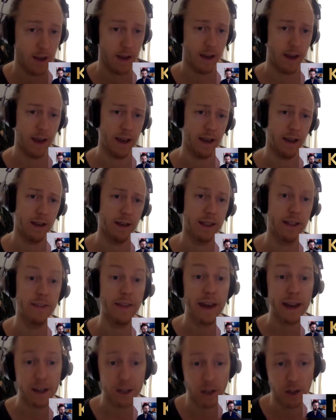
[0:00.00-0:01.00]
And in
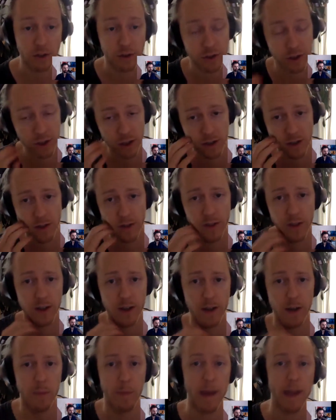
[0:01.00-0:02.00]
that culture, the
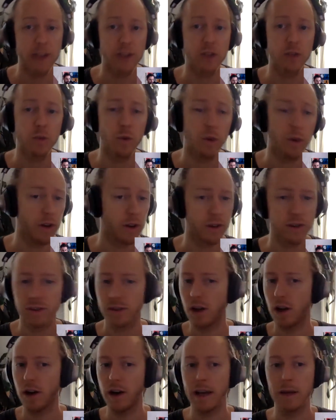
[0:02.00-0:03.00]
Apache warriors
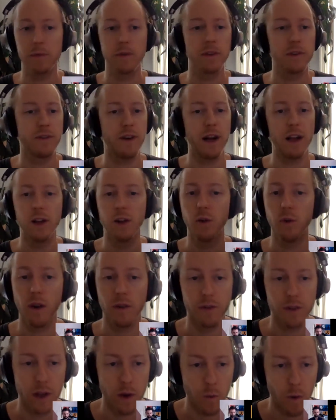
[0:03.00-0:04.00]
are able to follow
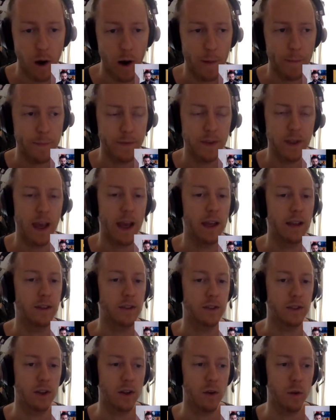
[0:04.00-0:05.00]
whoever they want. And
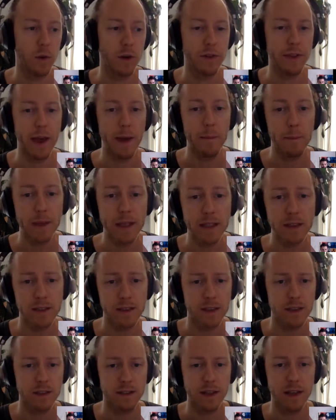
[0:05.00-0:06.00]
so what that means
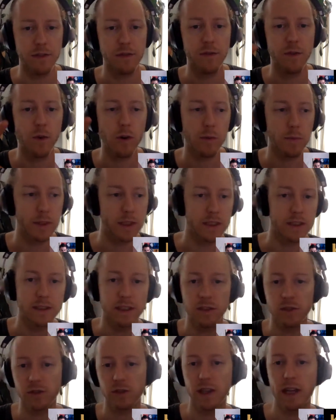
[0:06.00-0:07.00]
is they form a
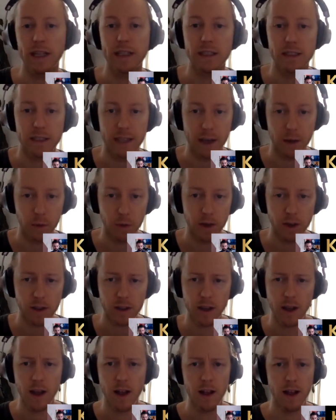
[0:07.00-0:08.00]
decentralized network,
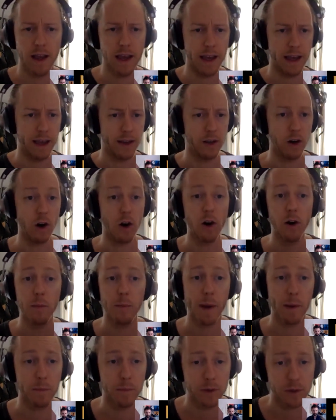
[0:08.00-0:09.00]
and all
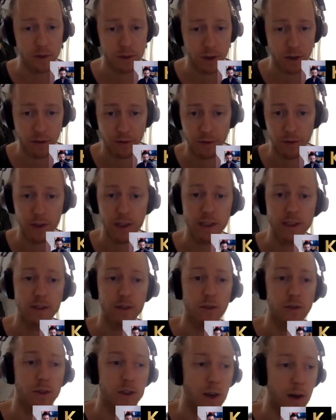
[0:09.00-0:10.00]
members are free
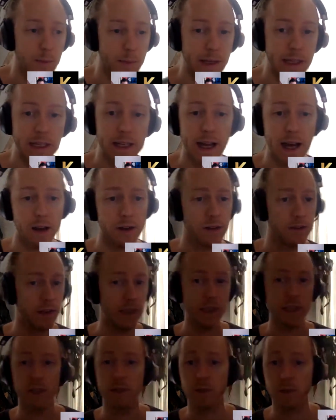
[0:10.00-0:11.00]
to come in and out of
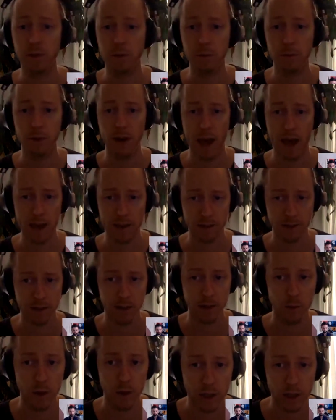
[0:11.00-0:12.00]
any group as they
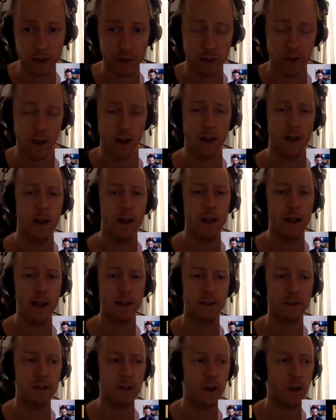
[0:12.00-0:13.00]
wish. And
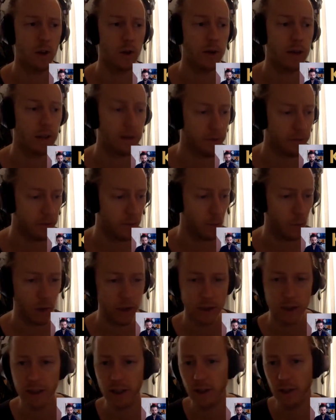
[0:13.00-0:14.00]
so if one
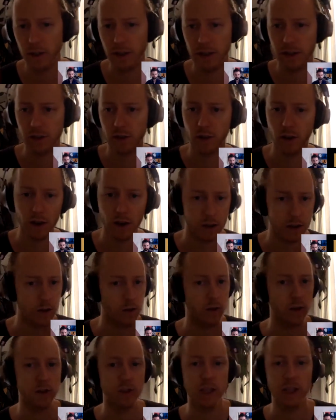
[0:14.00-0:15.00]
leader is stronger
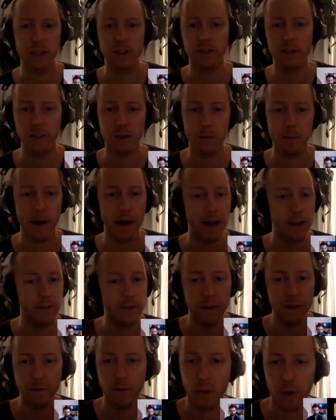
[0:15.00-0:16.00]
or changes their mind, they
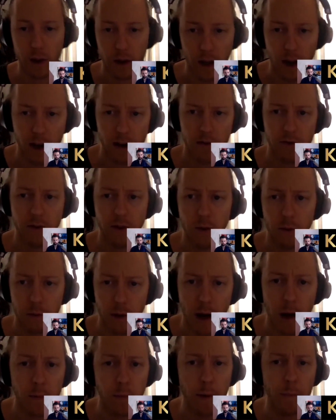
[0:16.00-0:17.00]
fork off, no
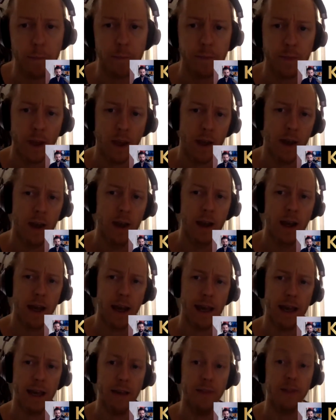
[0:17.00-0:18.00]
problem.
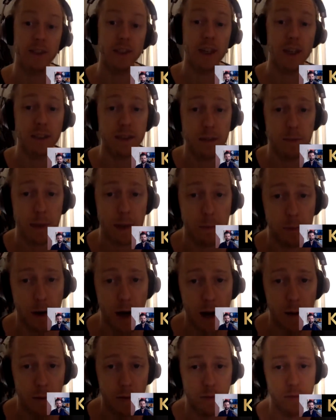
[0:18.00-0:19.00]
And this caused a big
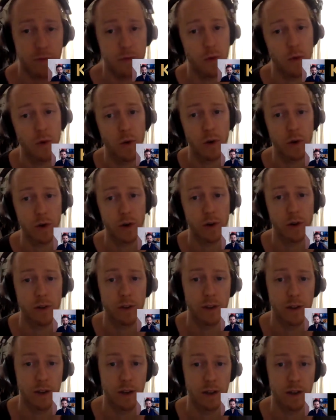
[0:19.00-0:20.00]
problem for
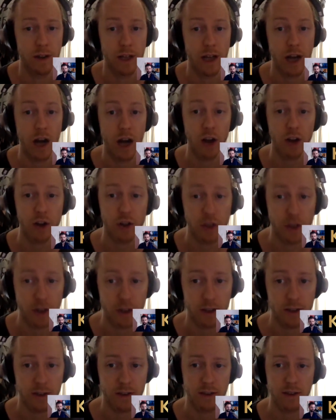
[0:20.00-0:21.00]
the
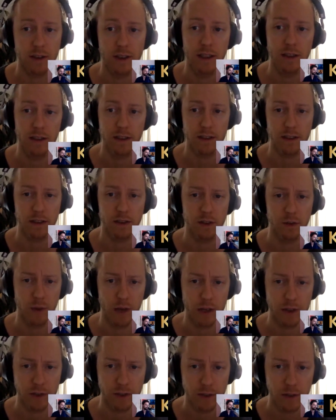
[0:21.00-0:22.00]
conquerors in this
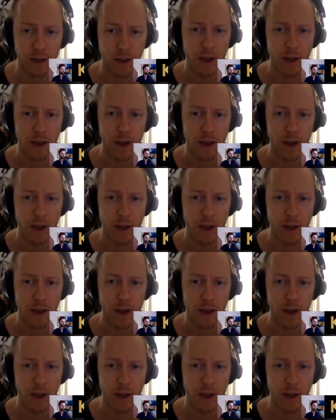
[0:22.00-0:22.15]
situation